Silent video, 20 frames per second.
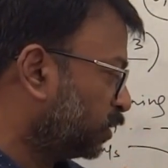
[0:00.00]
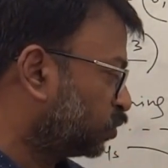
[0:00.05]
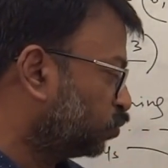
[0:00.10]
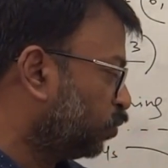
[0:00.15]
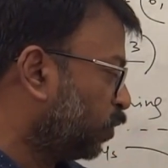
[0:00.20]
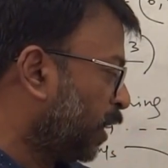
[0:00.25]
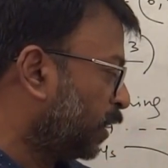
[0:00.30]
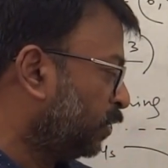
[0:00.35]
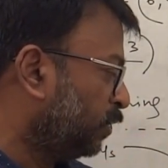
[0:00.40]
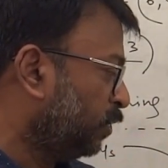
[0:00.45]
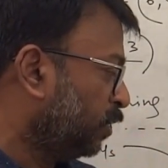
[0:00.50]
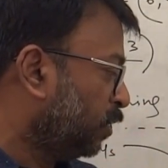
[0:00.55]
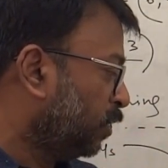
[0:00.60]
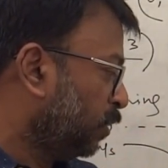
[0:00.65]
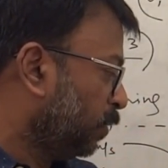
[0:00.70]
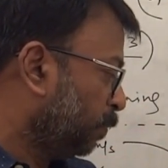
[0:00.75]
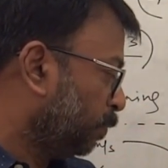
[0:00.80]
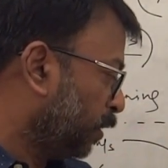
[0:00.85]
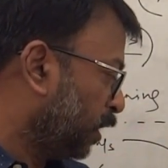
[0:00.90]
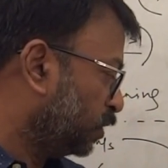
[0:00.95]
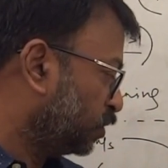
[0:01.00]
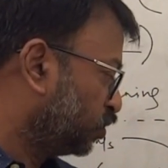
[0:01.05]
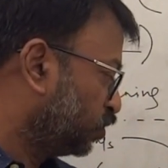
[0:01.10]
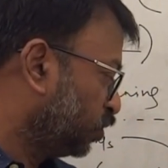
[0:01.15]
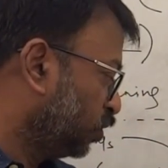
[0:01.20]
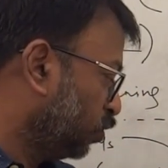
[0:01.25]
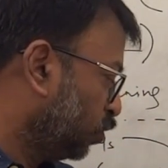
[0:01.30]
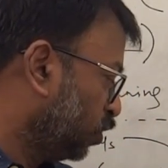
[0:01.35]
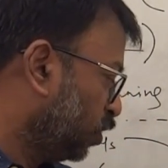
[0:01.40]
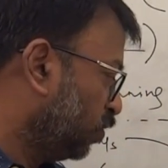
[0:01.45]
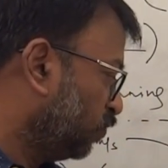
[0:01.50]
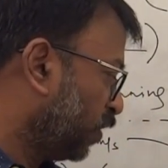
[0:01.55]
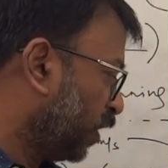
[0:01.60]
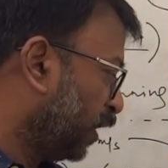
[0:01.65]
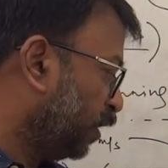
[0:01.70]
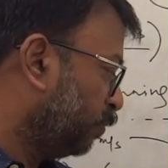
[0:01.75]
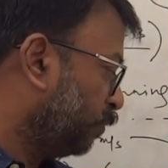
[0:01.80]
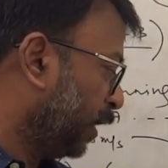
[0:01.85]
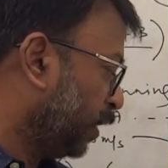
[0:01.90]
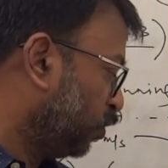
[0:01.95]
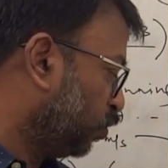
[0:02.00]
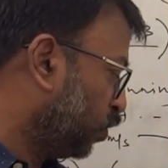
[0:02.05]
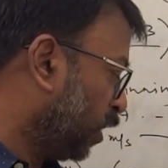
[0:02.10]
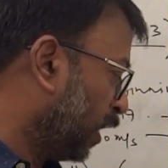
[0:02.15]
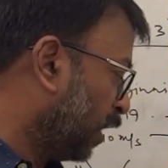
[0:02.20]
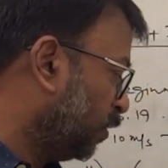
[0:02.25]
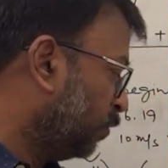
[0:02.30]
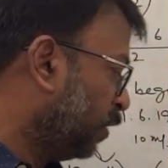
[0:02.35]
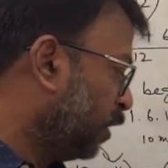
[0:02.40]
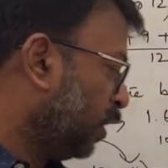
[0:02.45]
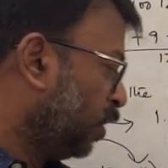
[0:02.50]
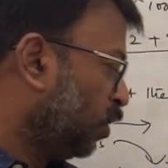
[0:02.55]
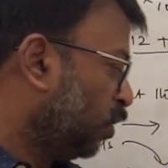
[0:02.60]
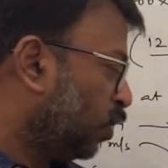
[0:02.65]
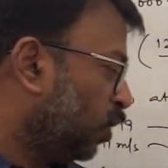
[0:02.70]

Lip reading: 1 plus 0 divided by 12.